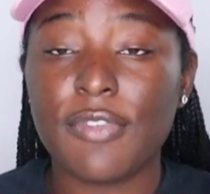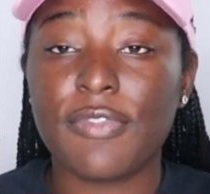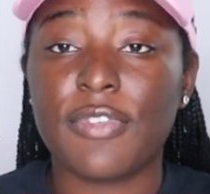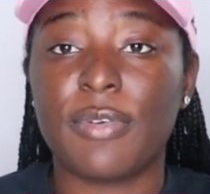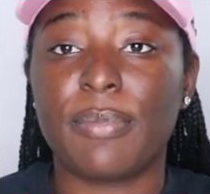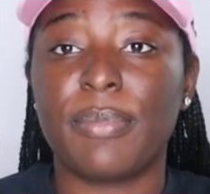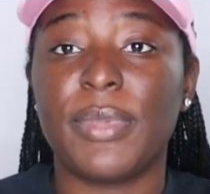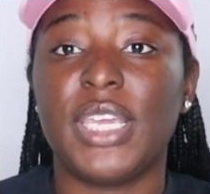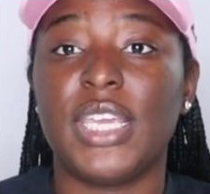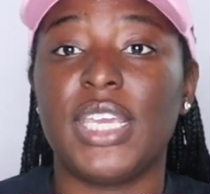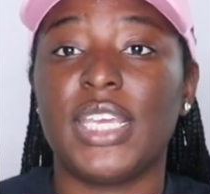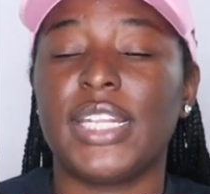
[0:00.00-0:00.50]

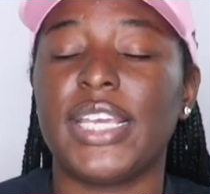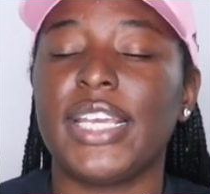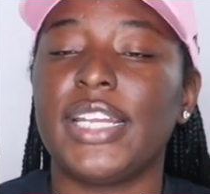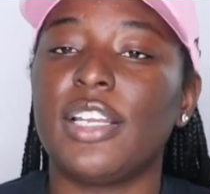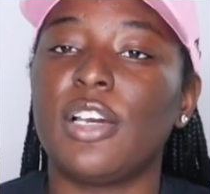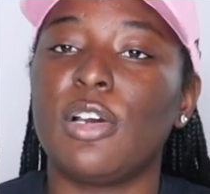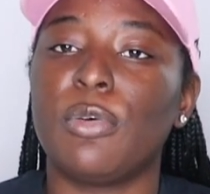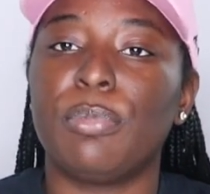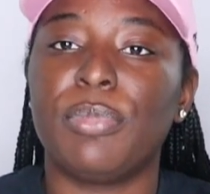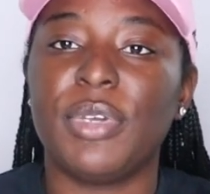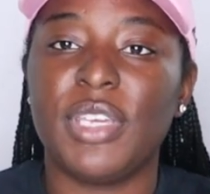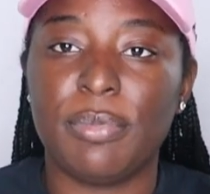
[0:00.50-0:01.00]
from me and they
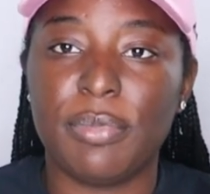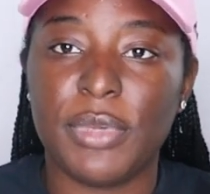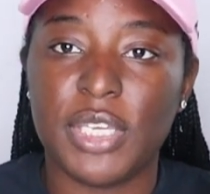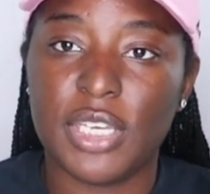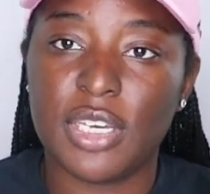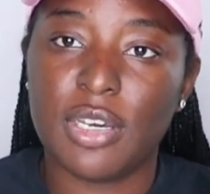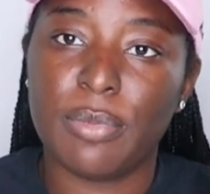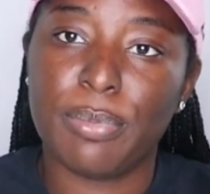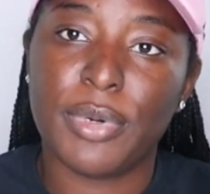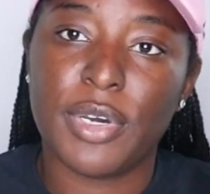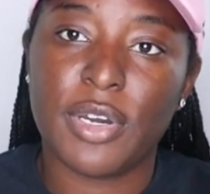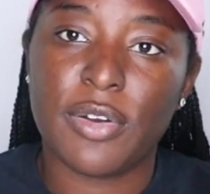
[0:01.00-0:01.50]
don't beat me
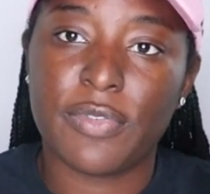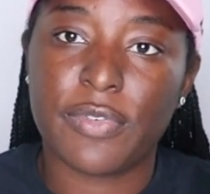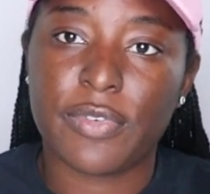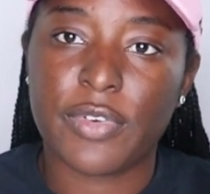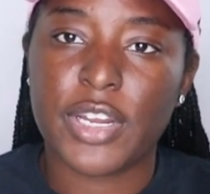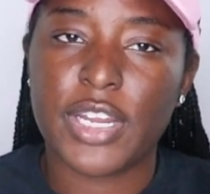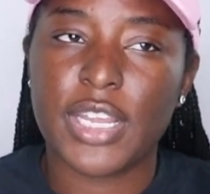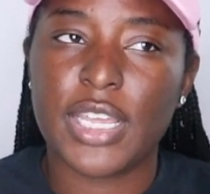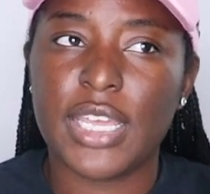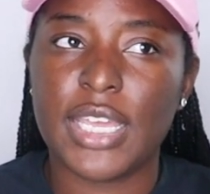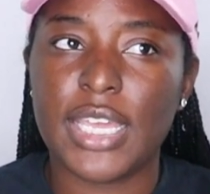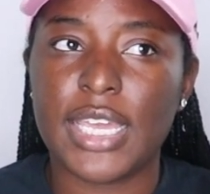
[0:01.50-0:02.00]
up over
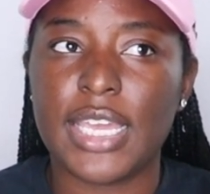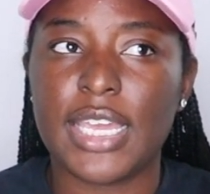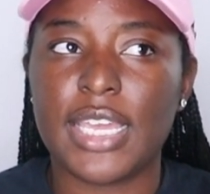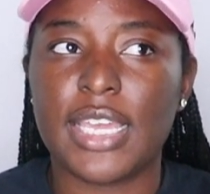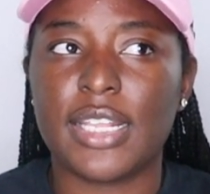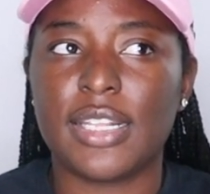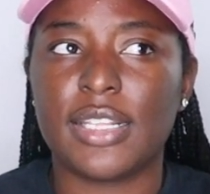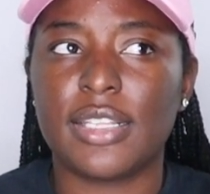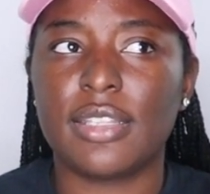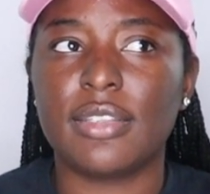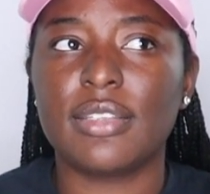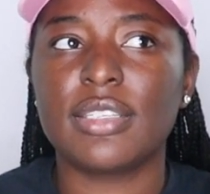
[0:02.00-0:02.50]
it.
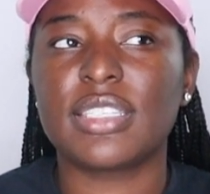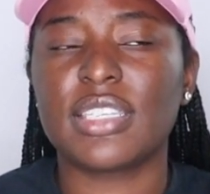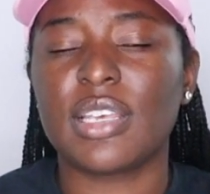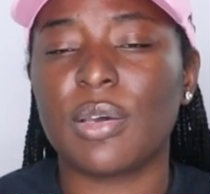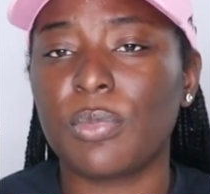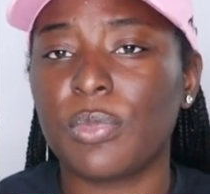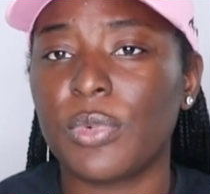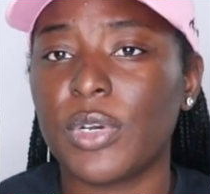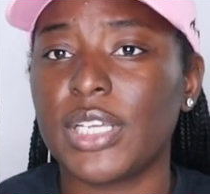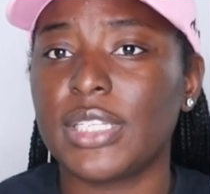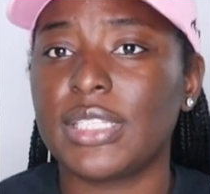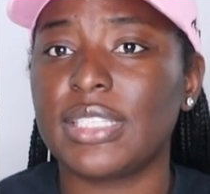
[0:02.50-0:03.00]
And
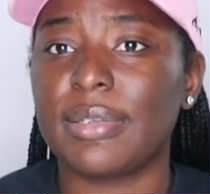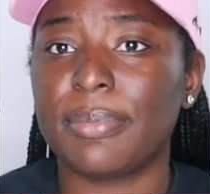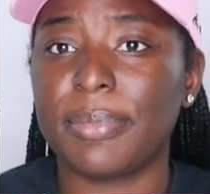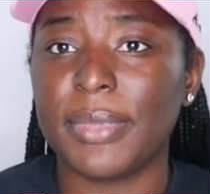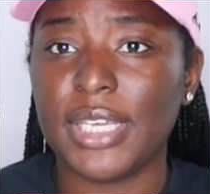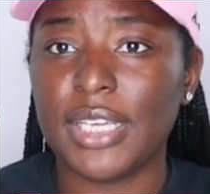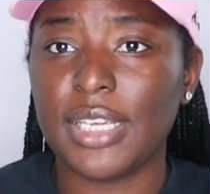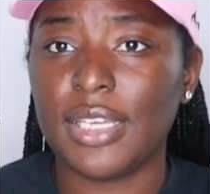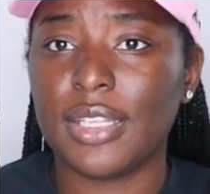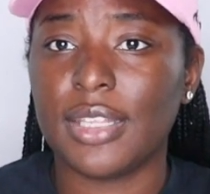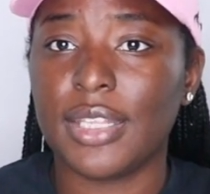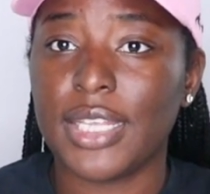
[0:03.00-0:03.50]
somewhat to
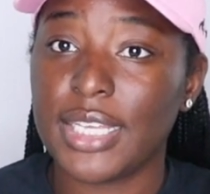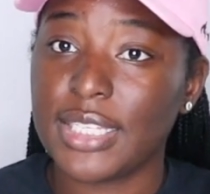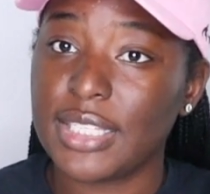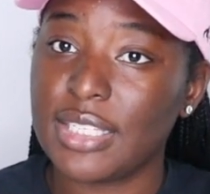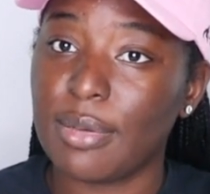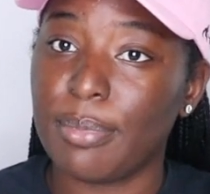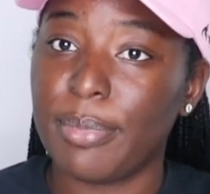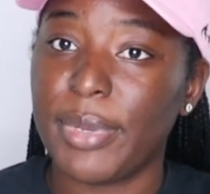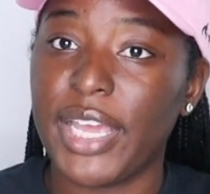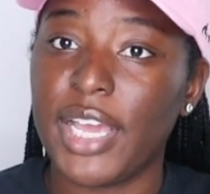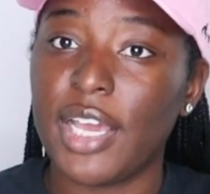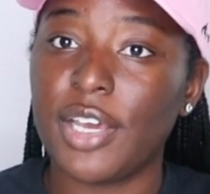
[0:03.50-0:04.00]
me, that's a
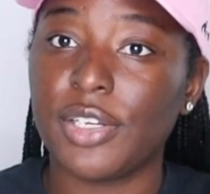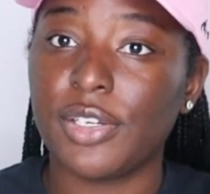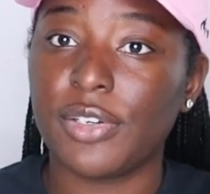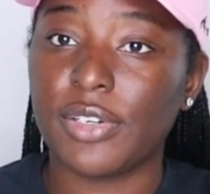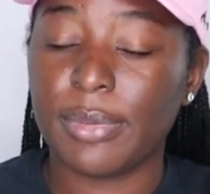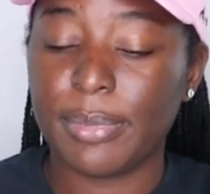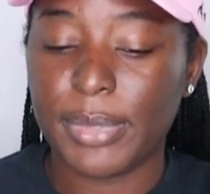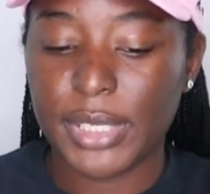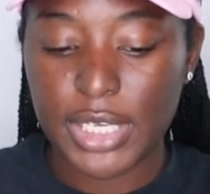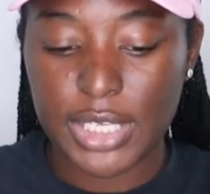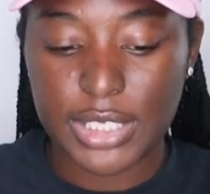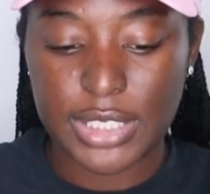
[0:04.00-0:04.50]
boundary,
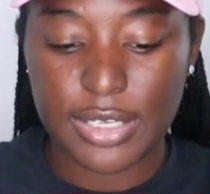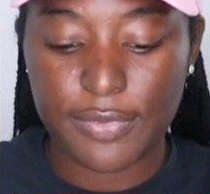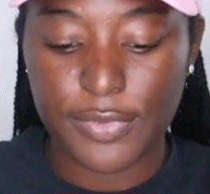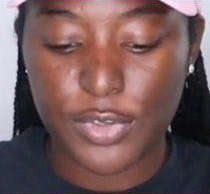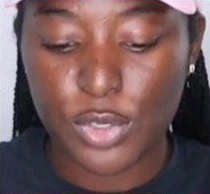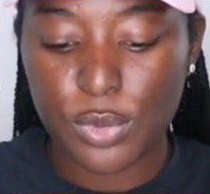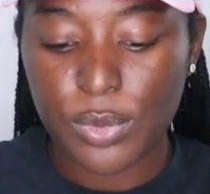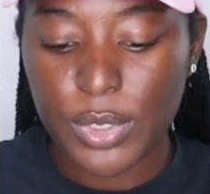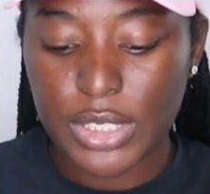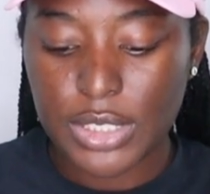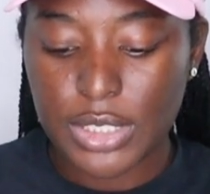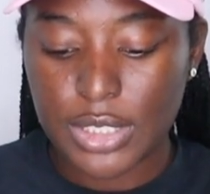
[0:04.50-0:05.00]
because if
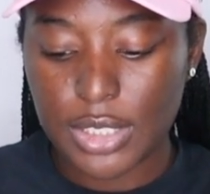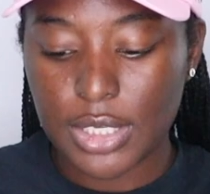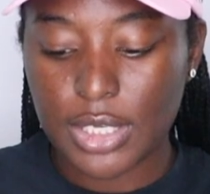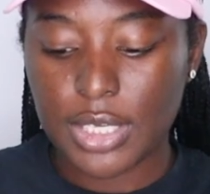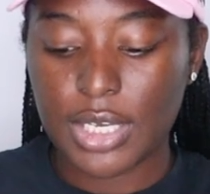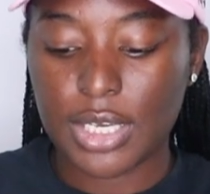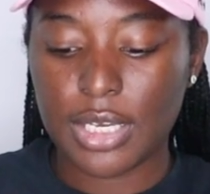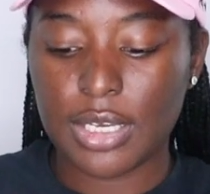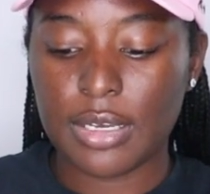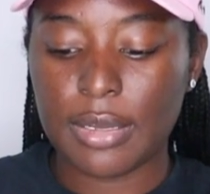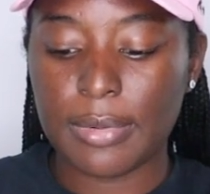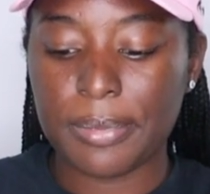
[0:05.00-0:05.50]
you were to
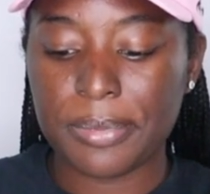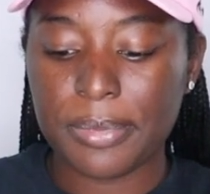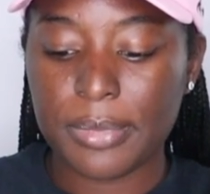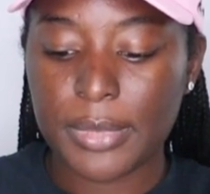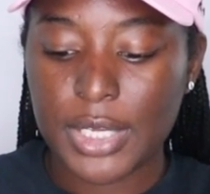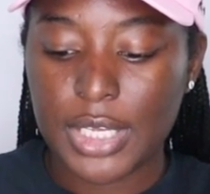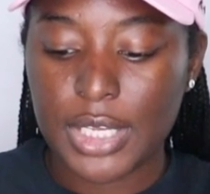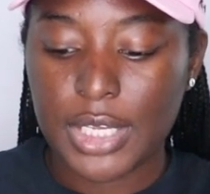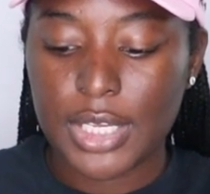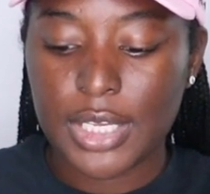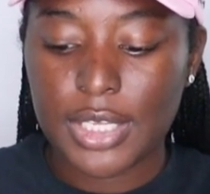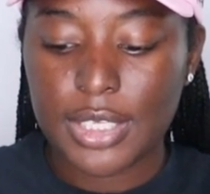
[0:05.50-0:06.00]
come
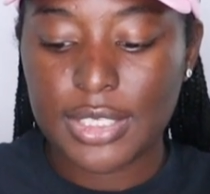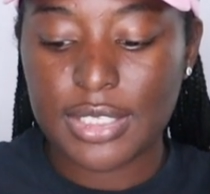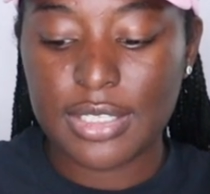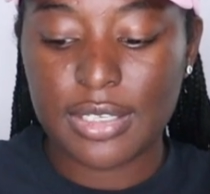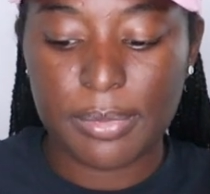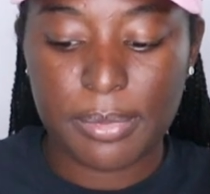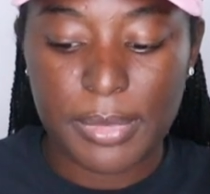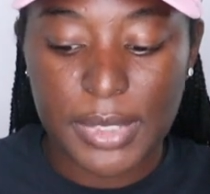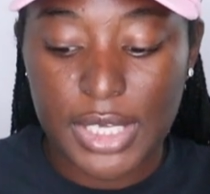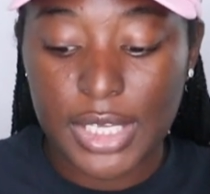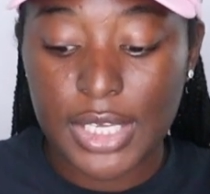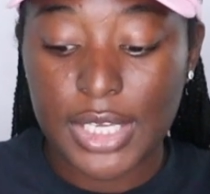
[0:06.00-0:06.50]
to
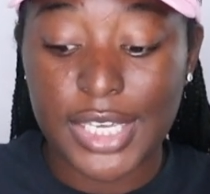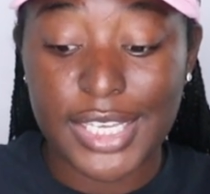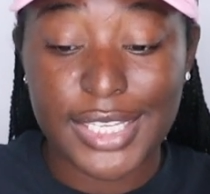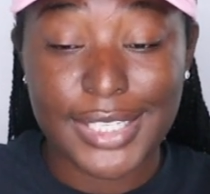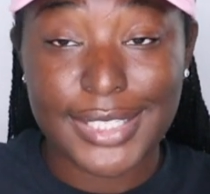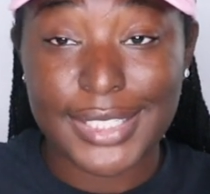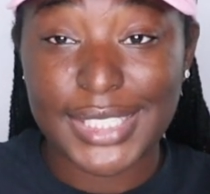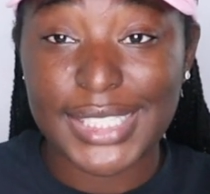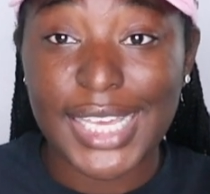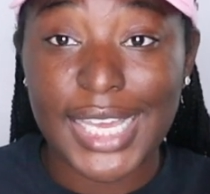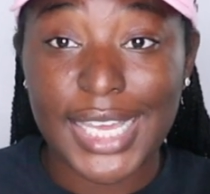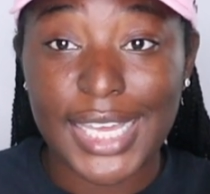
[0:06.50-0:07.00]
me and
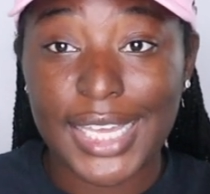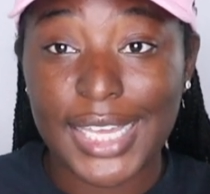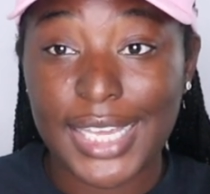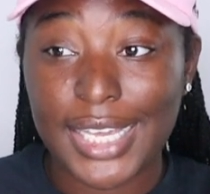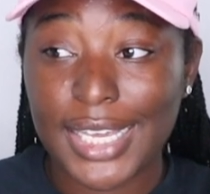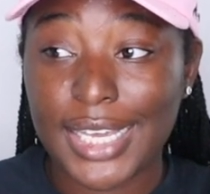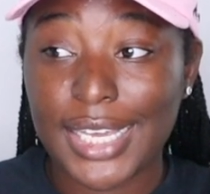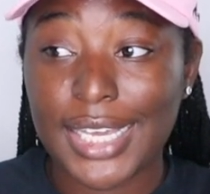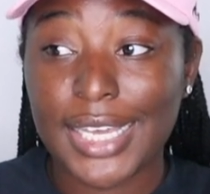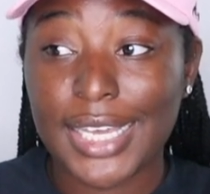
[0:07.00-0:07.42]
say,